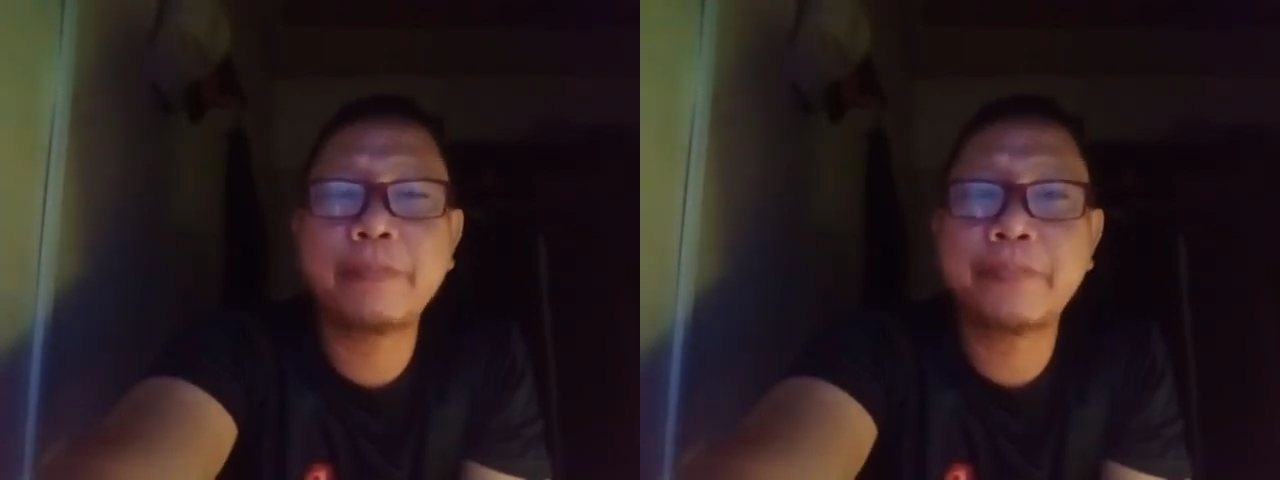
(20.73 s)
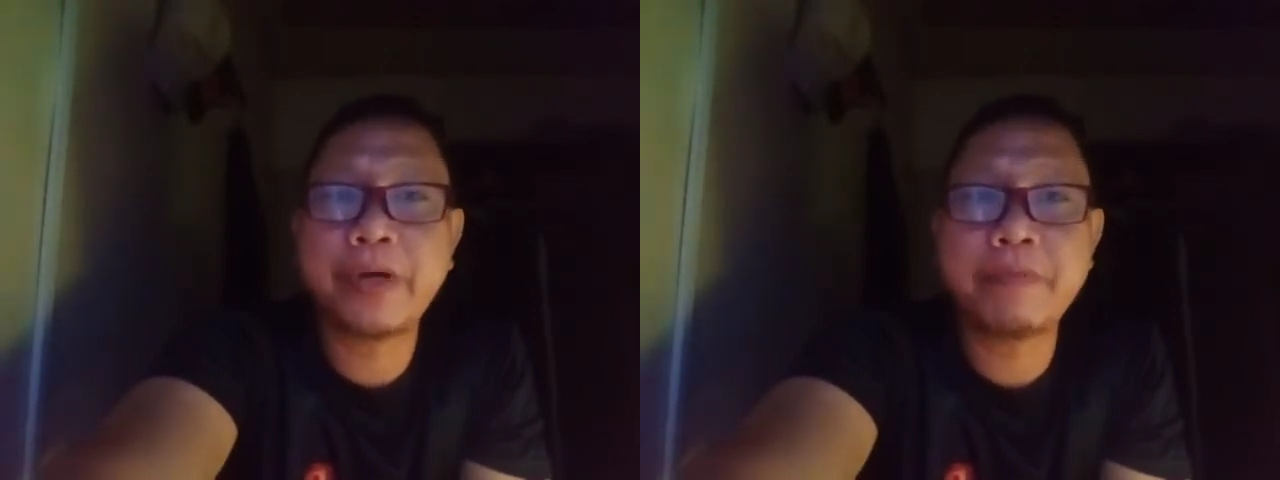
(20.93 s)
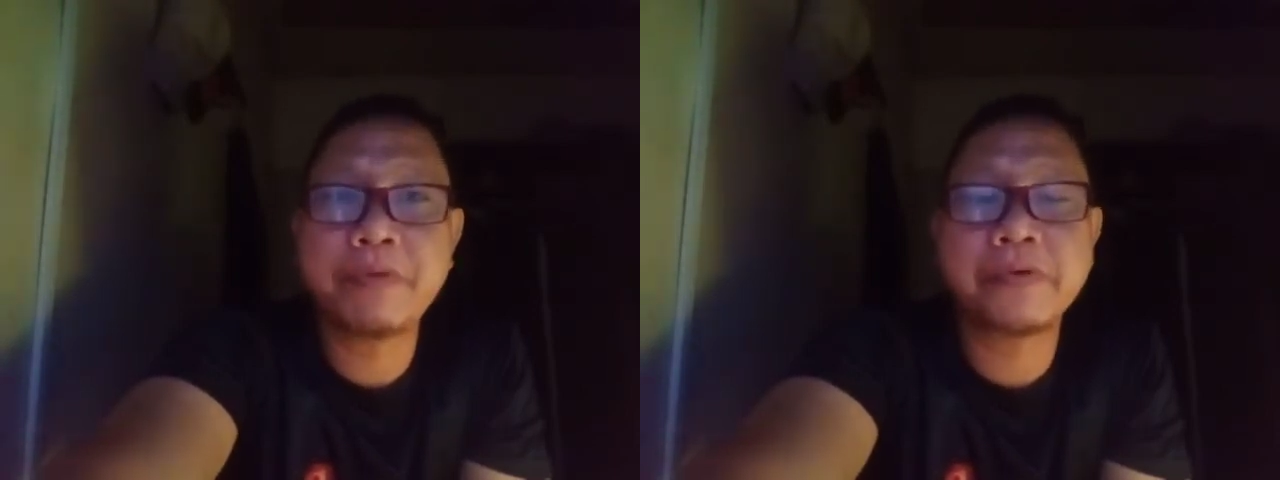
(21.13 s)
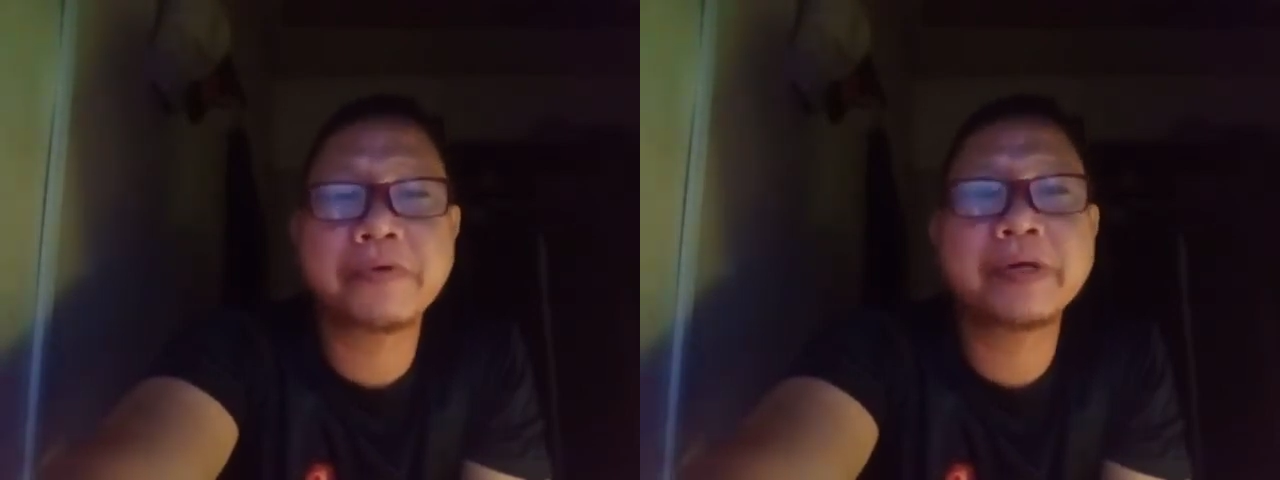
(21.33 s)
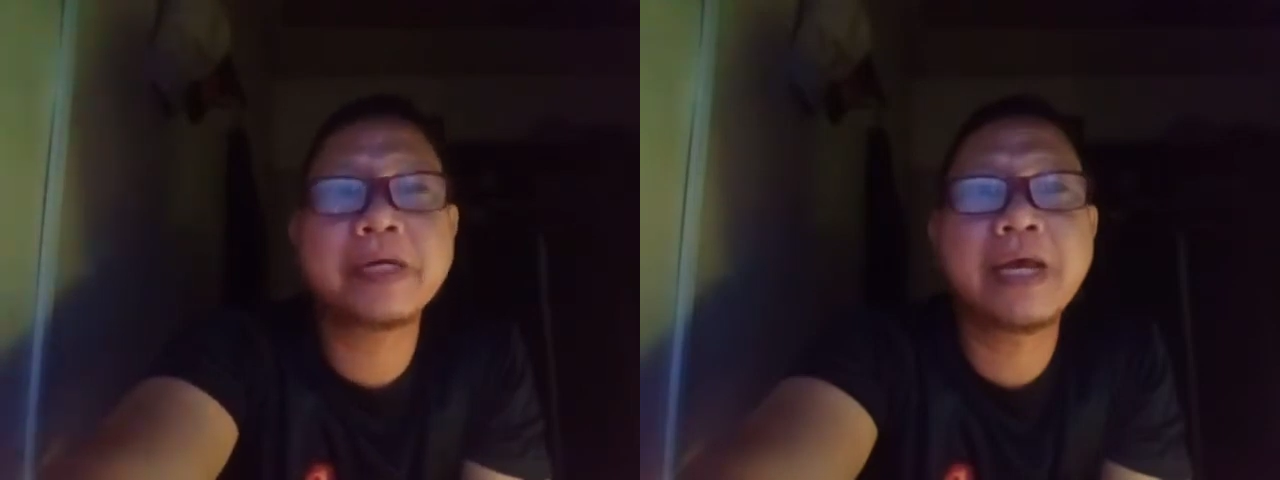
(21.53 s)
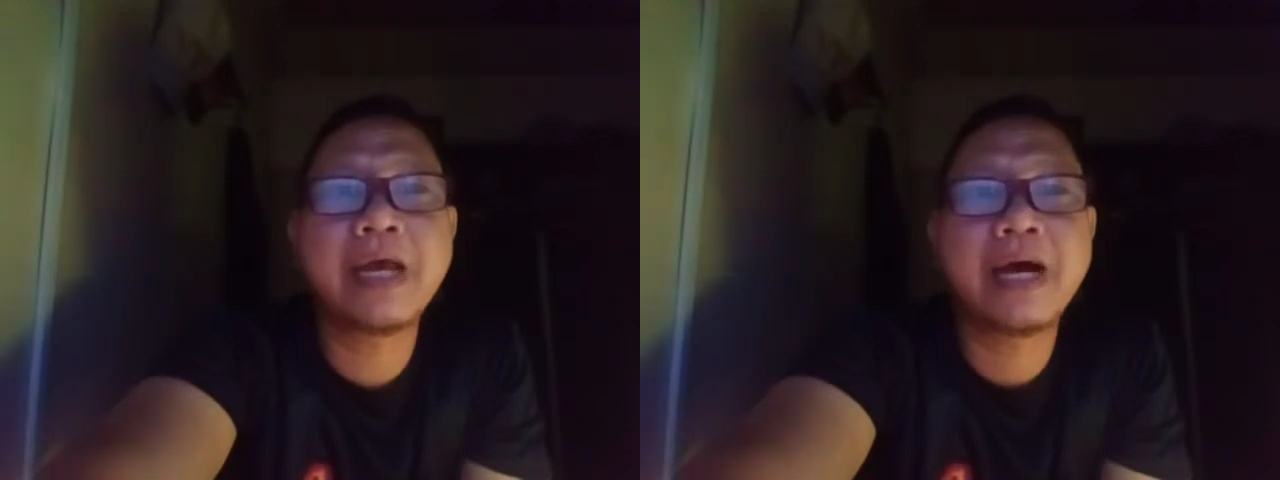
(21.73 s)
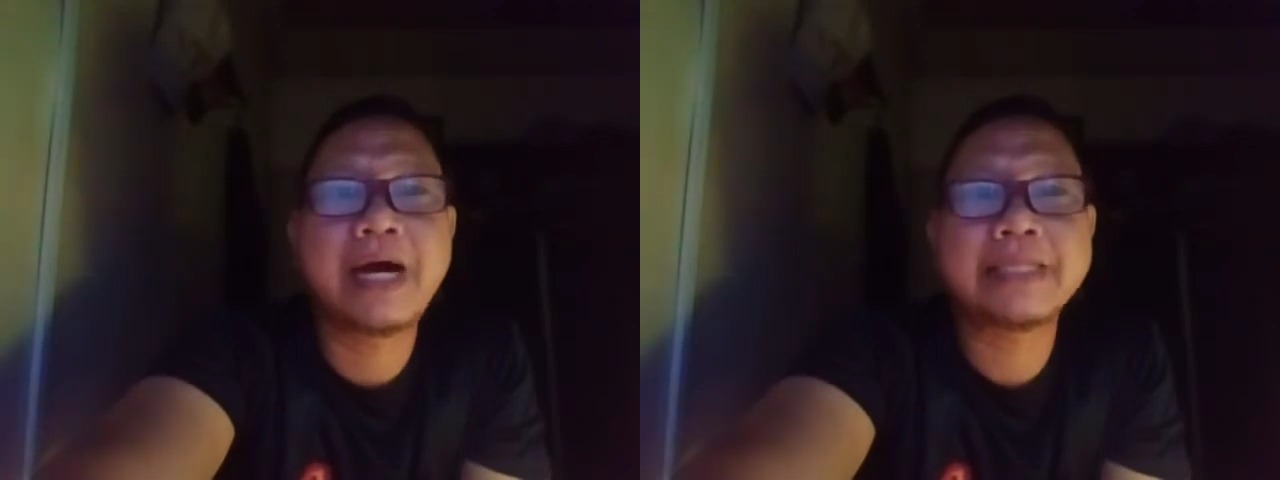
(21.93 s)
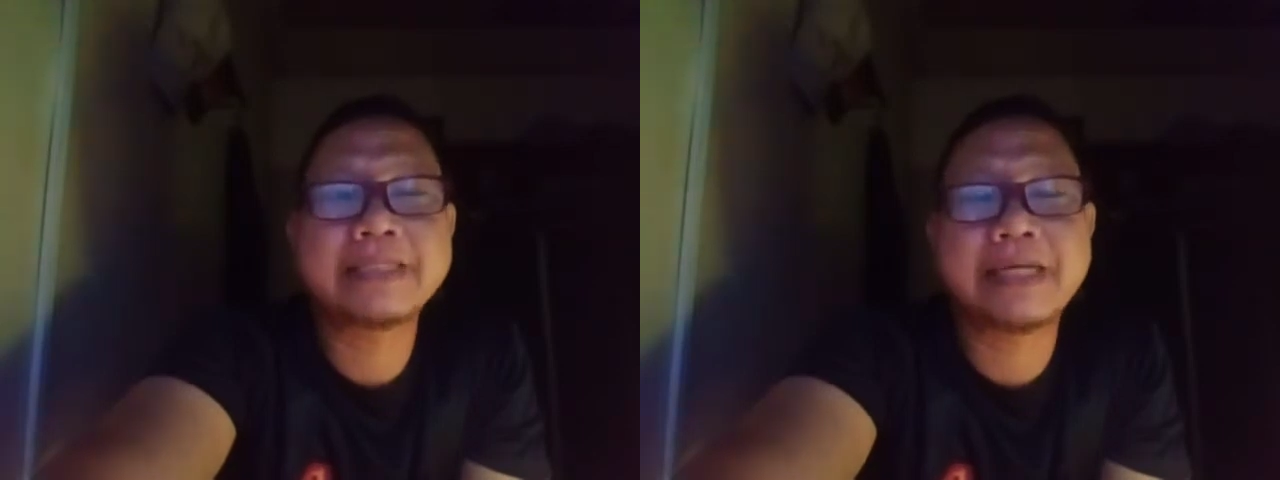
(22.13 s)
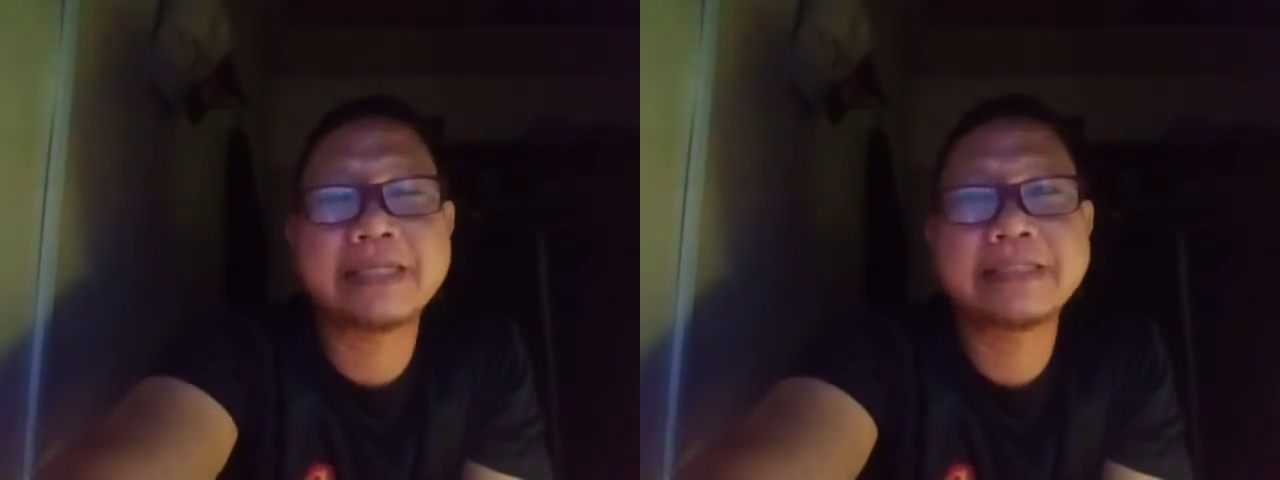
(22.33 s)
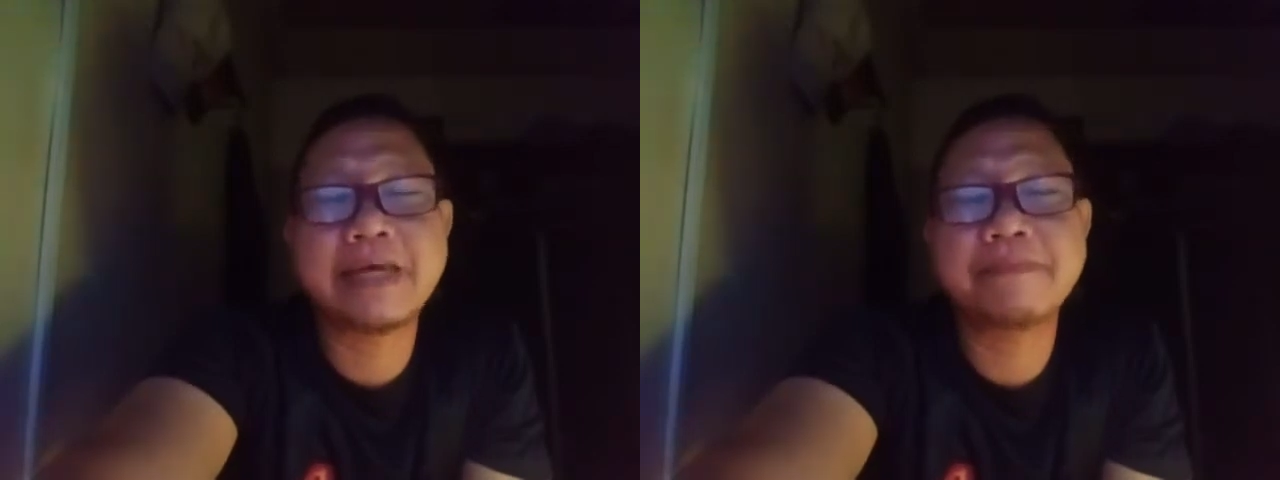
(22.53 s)
premiere, at saka
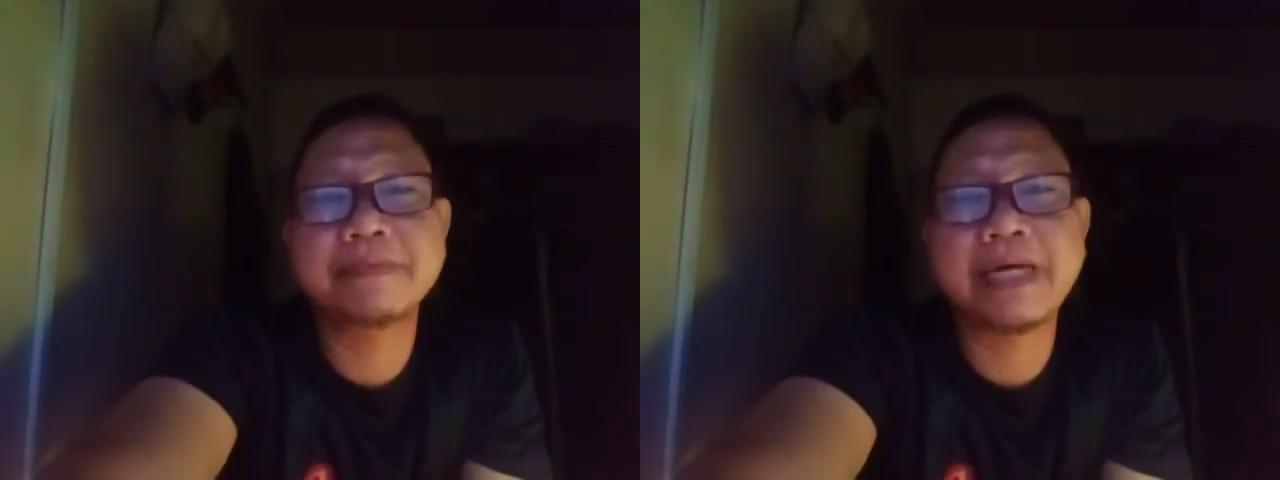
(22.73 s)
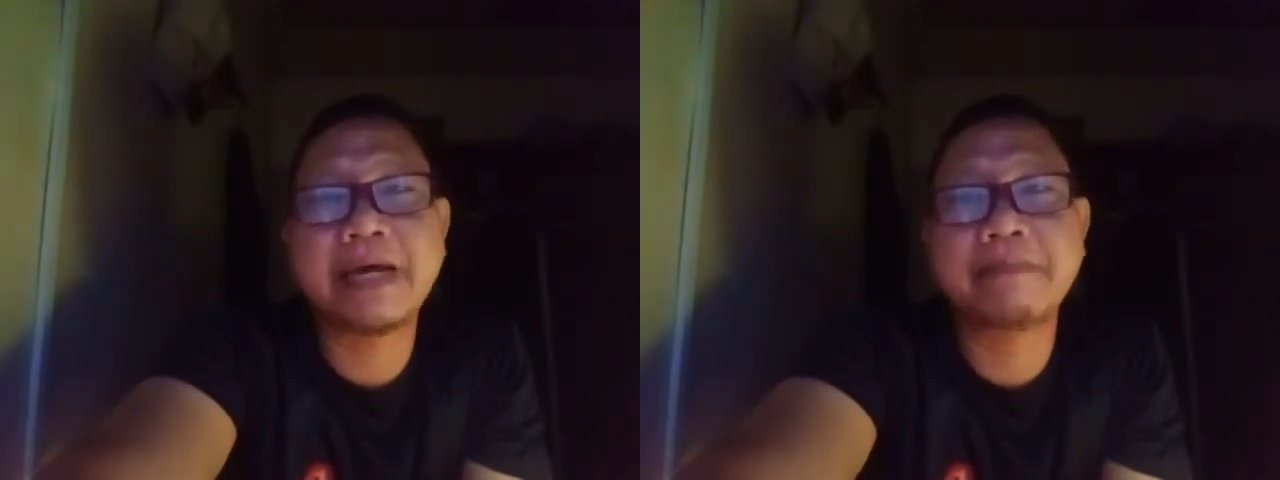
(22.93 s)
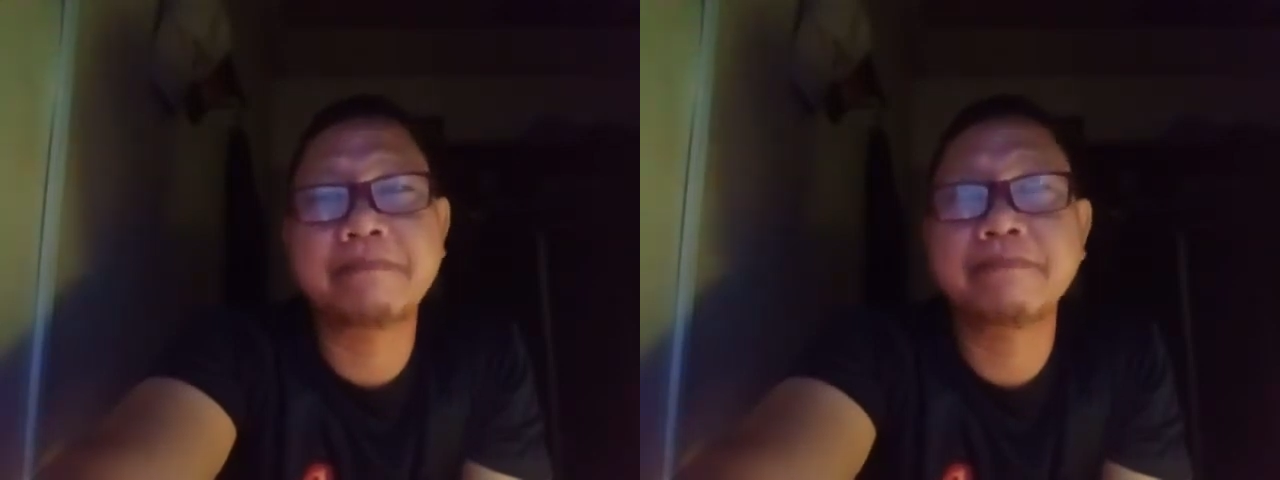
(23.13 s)
same time